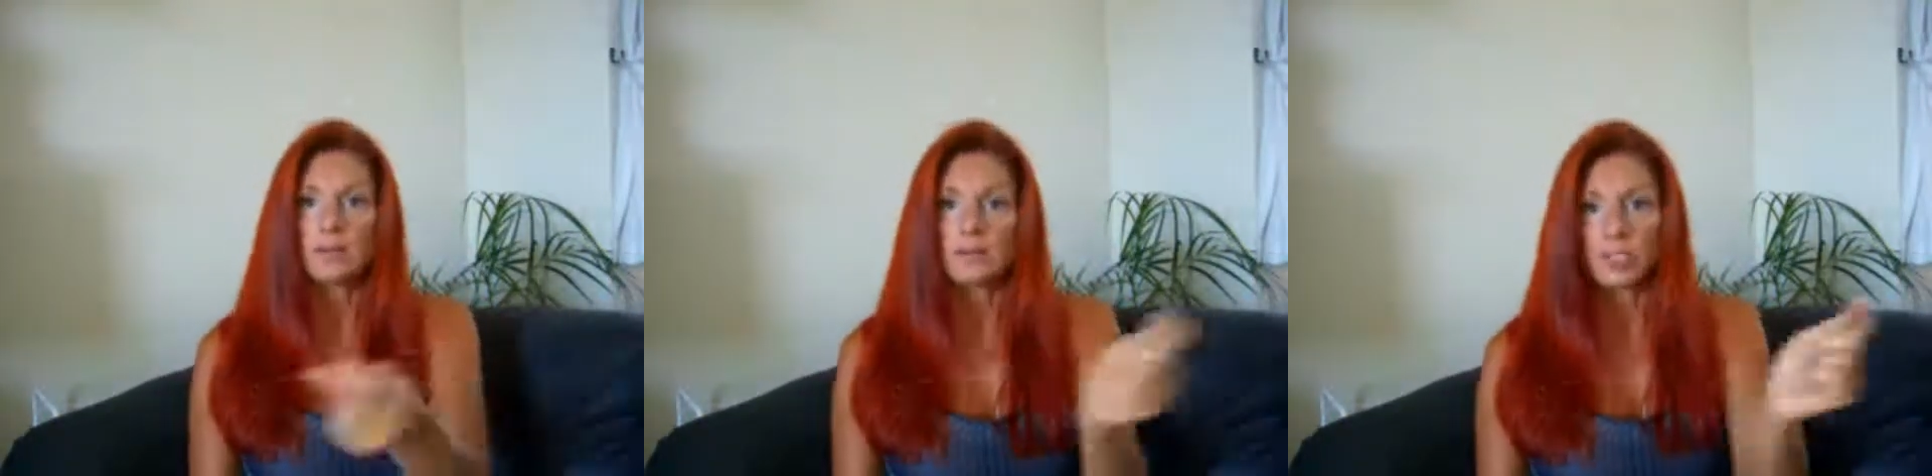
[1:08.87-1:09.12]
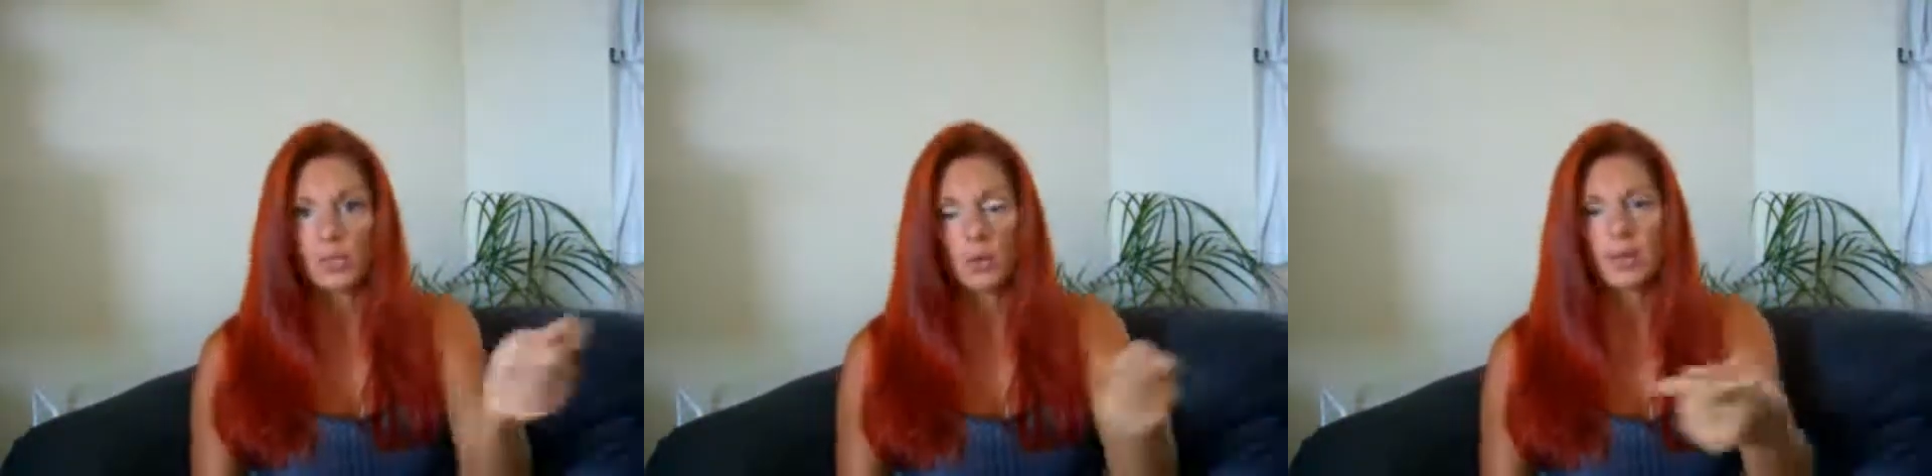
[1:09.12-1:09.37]

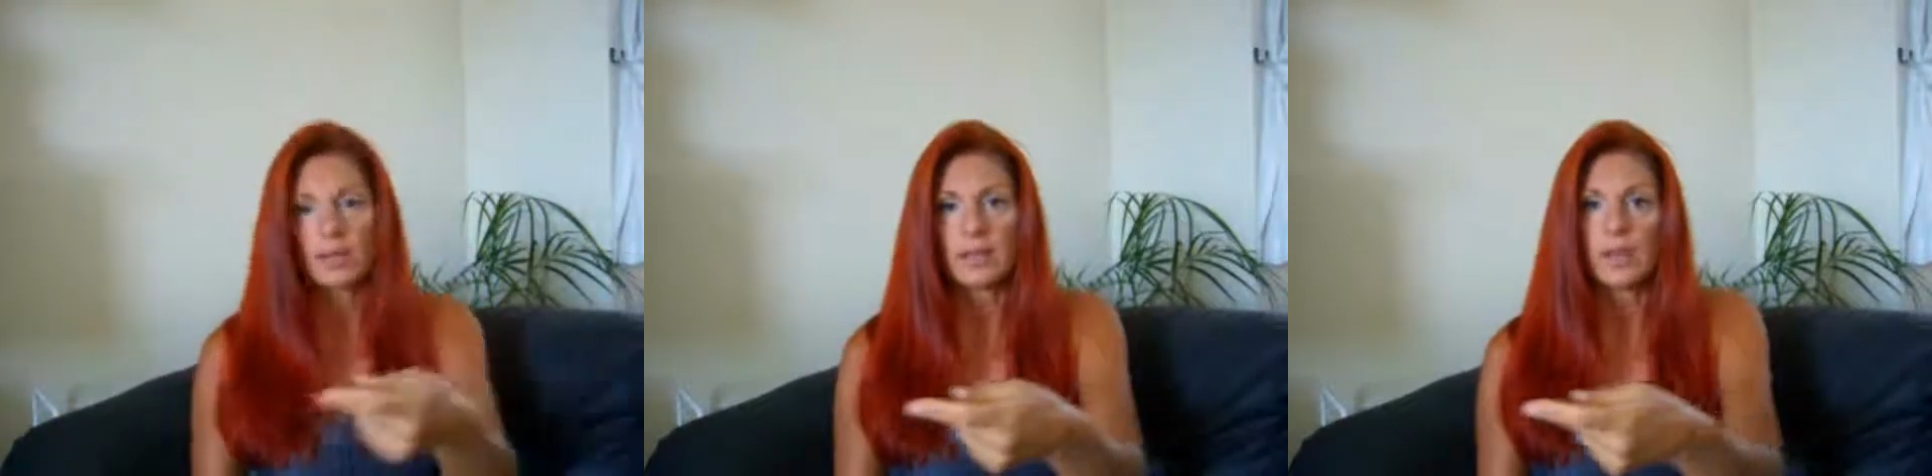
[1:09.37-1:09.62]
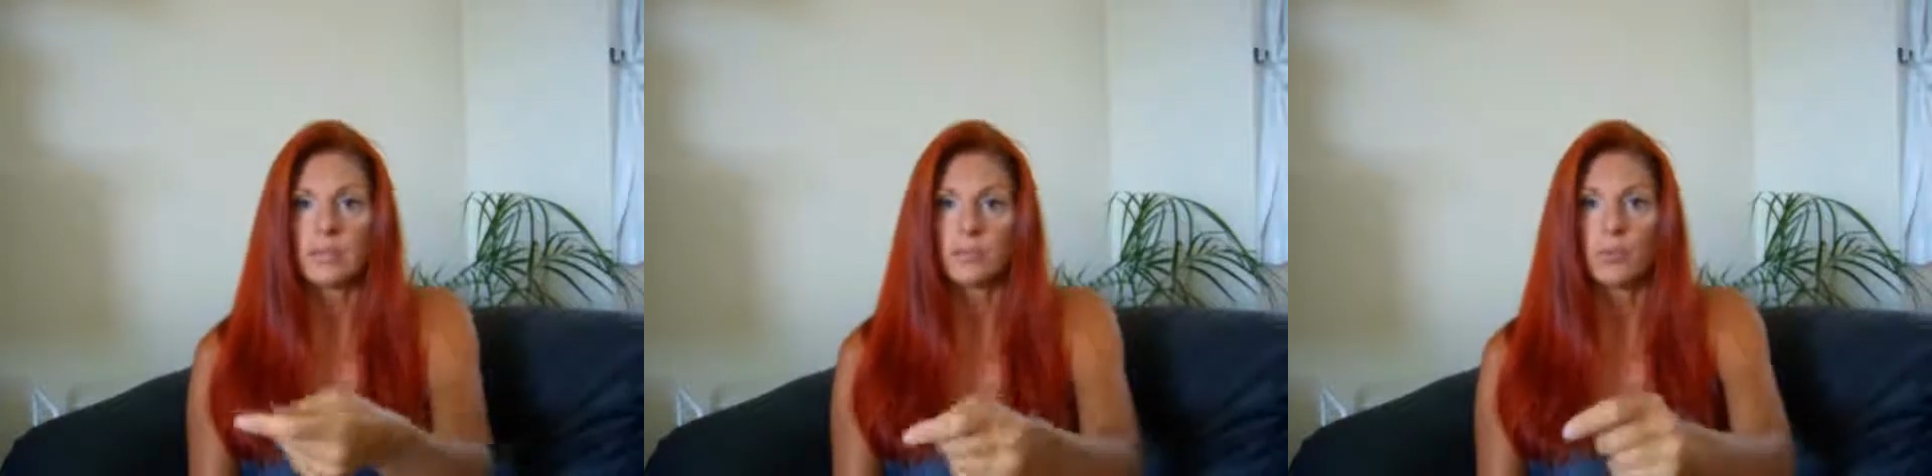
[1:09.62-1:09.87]
slowly to the
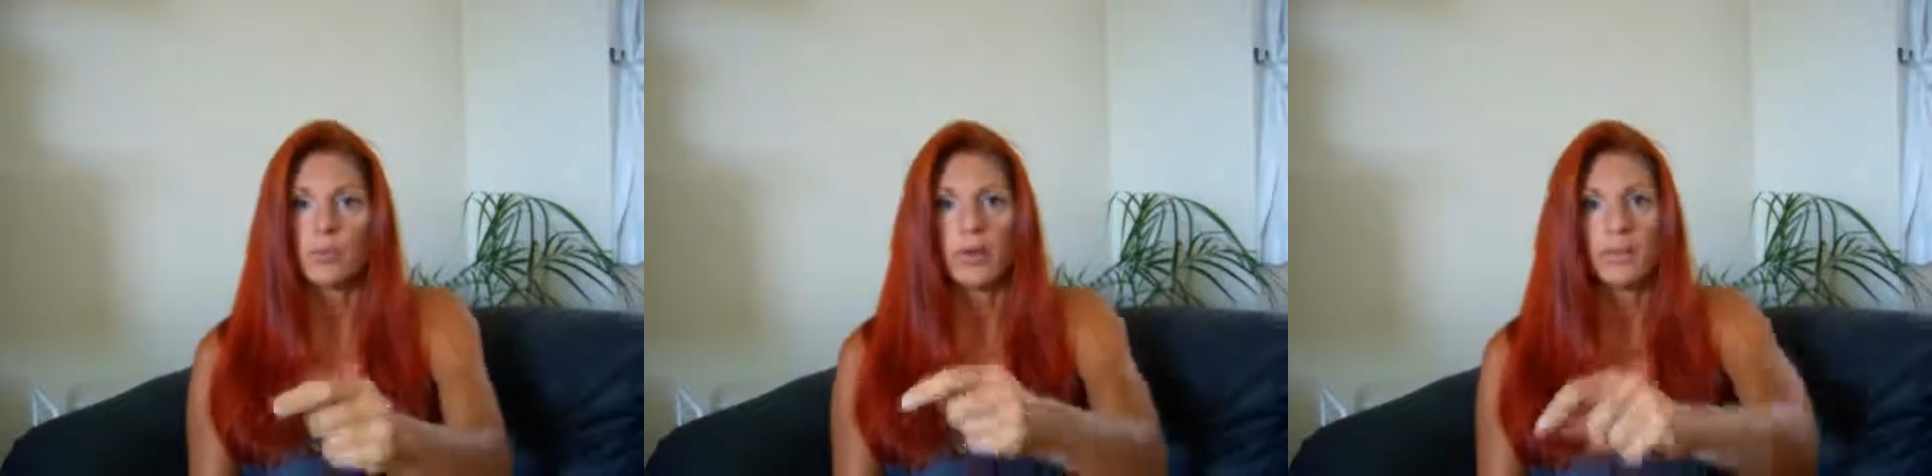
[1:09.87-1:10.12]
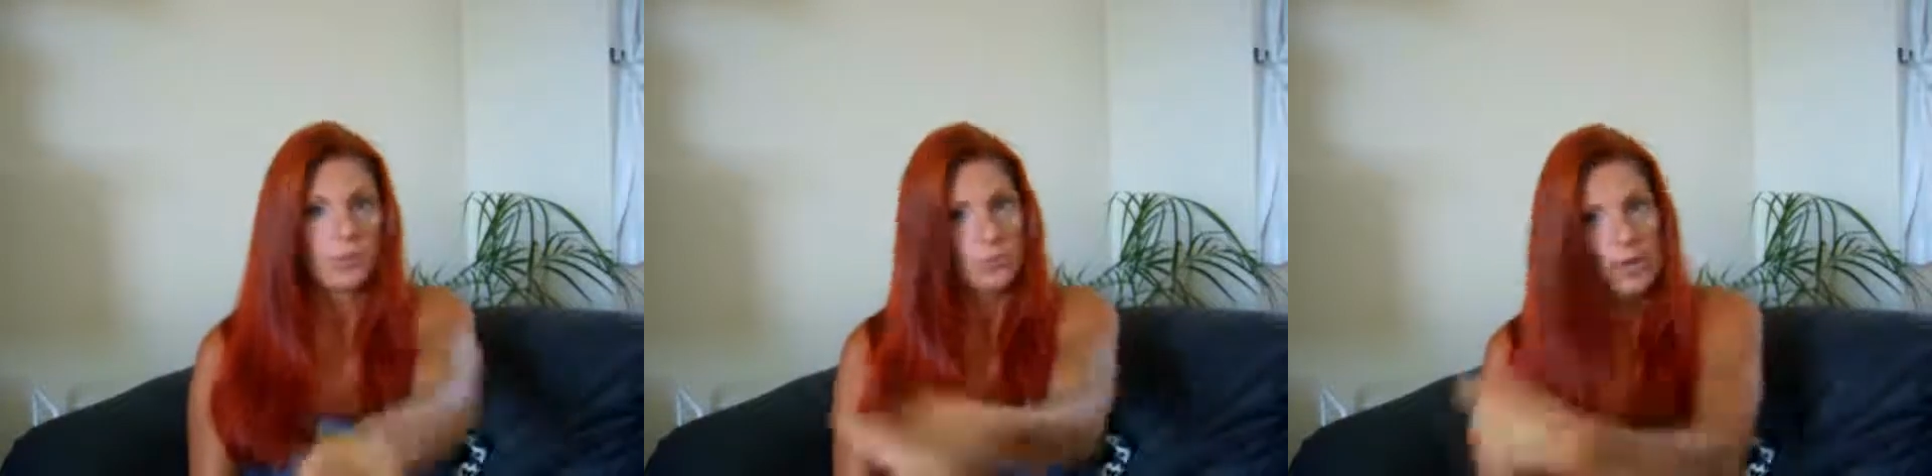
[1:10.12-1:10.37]
next
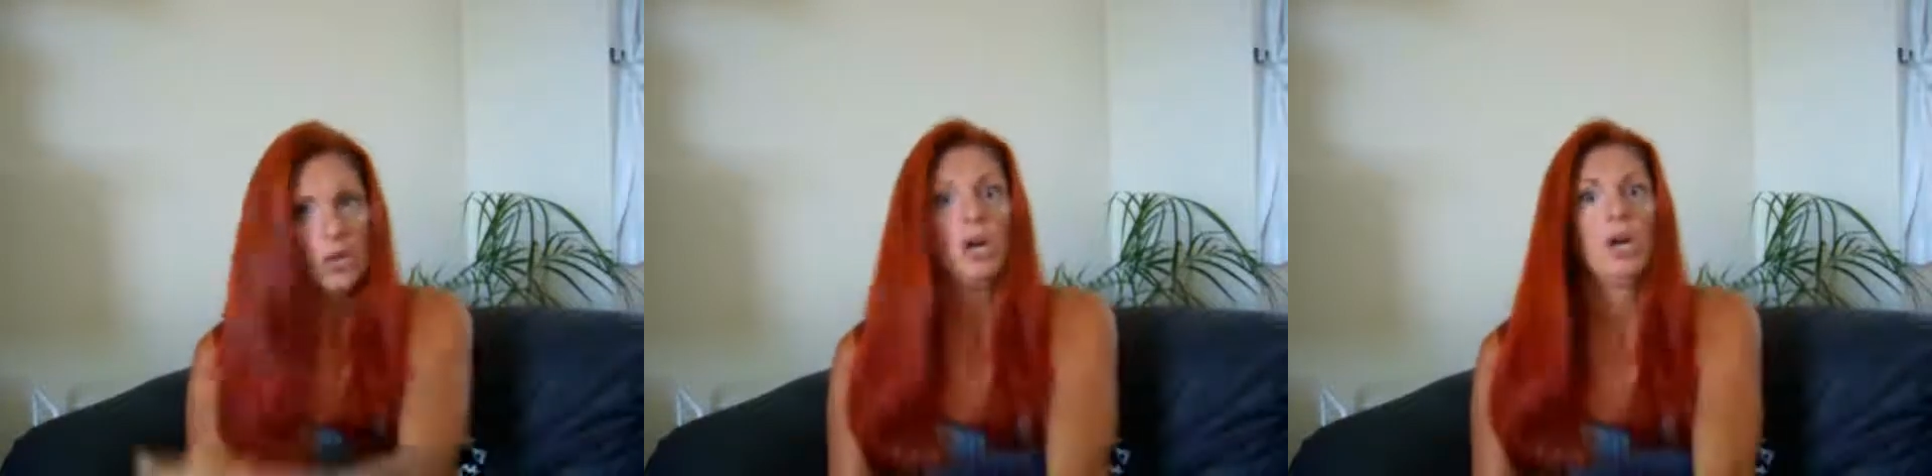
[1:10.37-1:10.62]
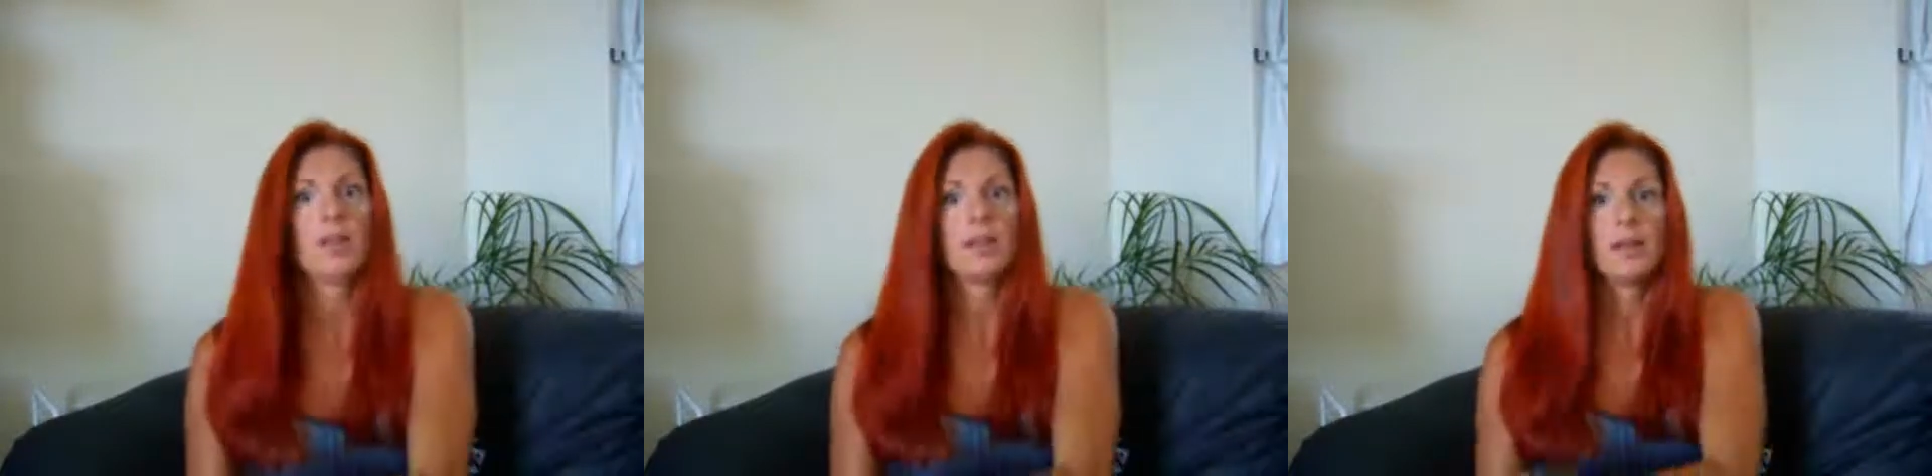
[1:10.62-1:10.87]
buoy and then really
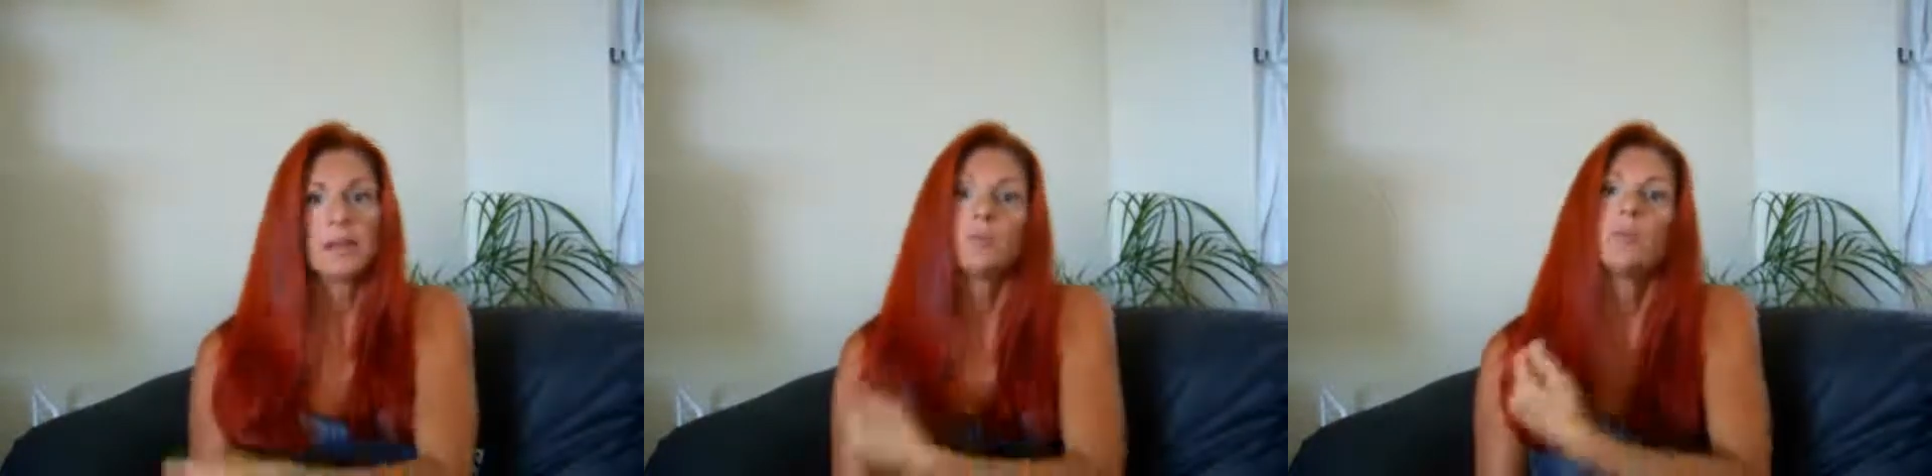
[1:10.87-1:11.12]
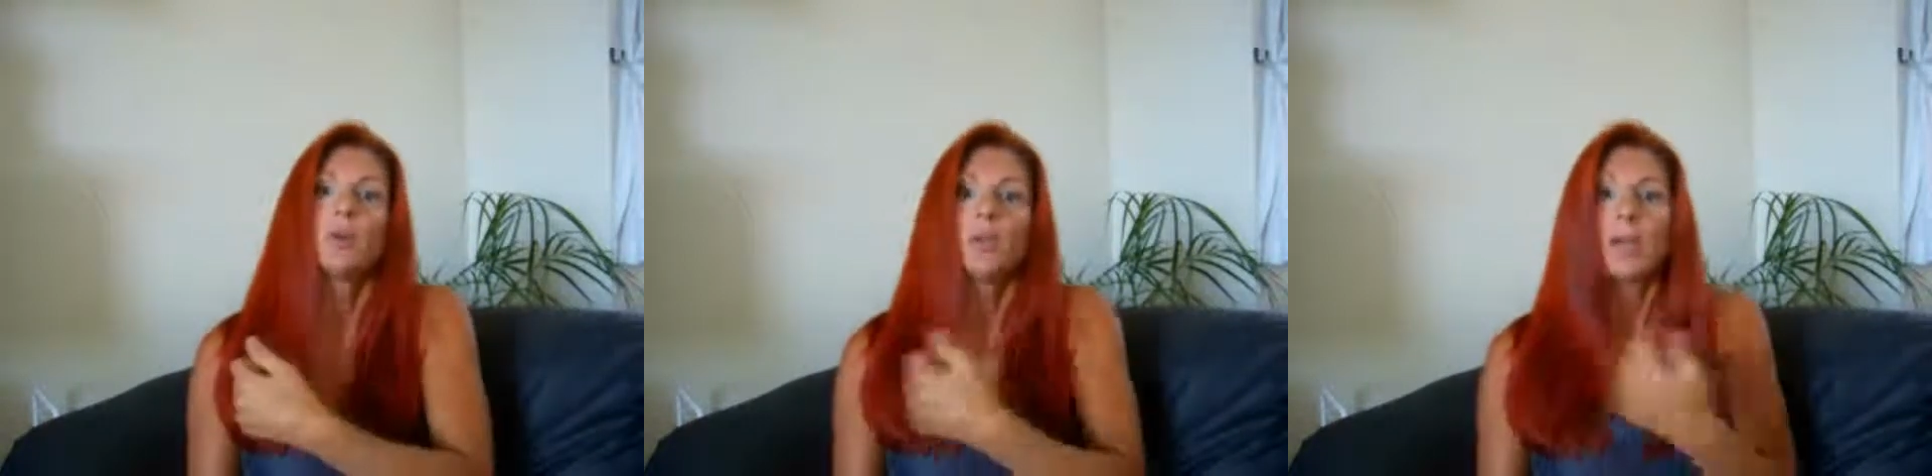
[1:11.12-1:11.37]
hard to the next
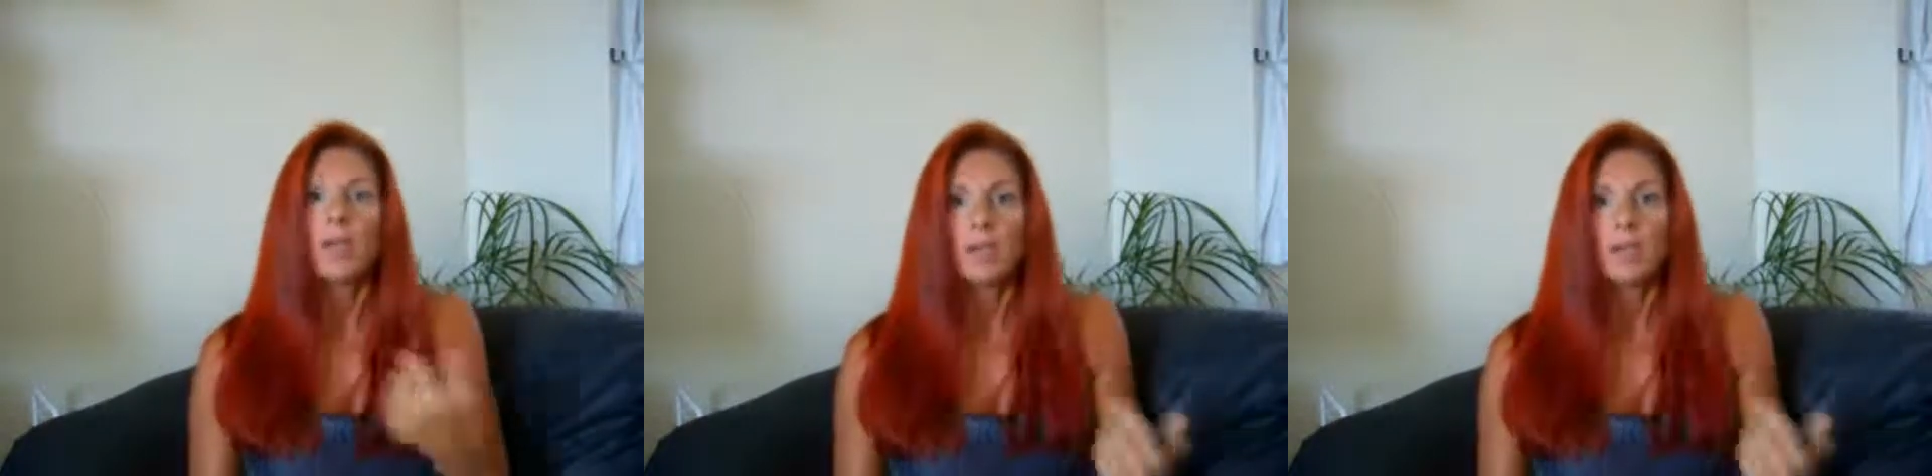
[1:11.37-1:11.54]
buoy.